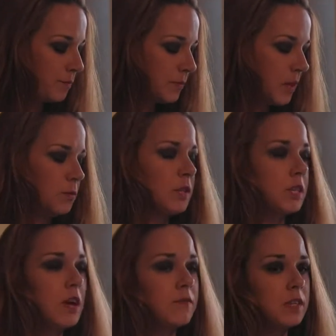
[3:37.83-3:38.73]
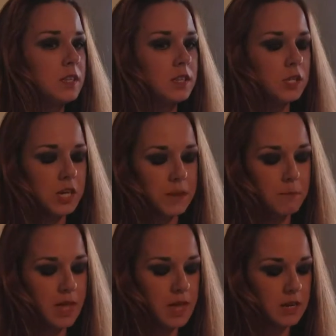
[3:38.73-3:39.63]
It was the toughest decision I
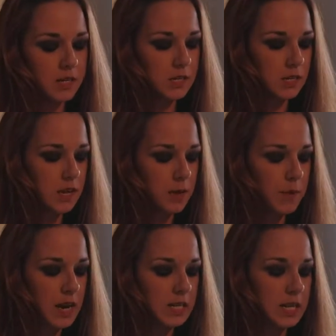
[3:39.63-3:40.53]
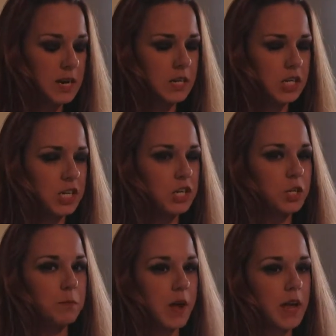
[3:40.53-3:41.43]
made, but I decided to
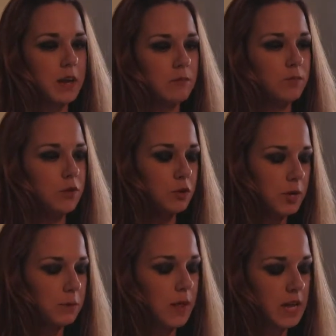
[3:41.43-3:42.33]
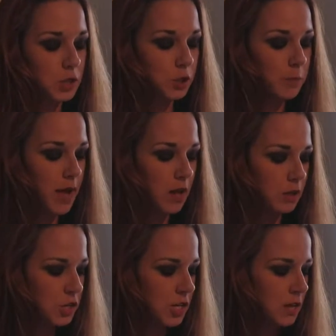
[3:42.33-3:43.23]
change my degree plan to
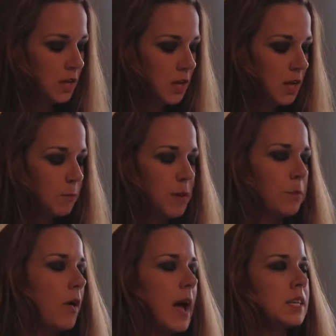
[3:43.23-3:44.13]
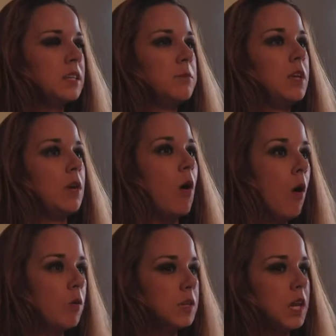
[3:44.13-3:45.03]
biology. People ask me
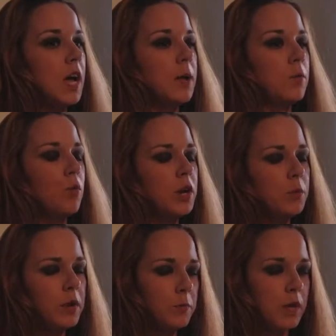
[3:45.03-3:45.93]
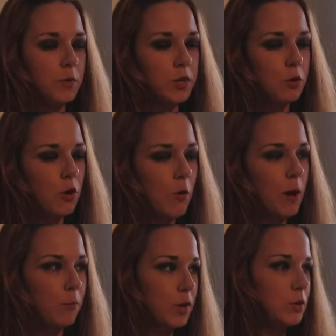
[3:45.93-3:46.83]
all the time, what do you want to be when you grow
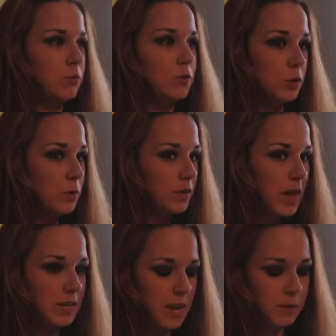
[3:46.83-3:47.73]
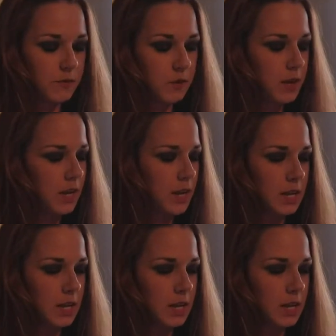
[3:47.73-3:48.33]
up? What do you do with that type of degree?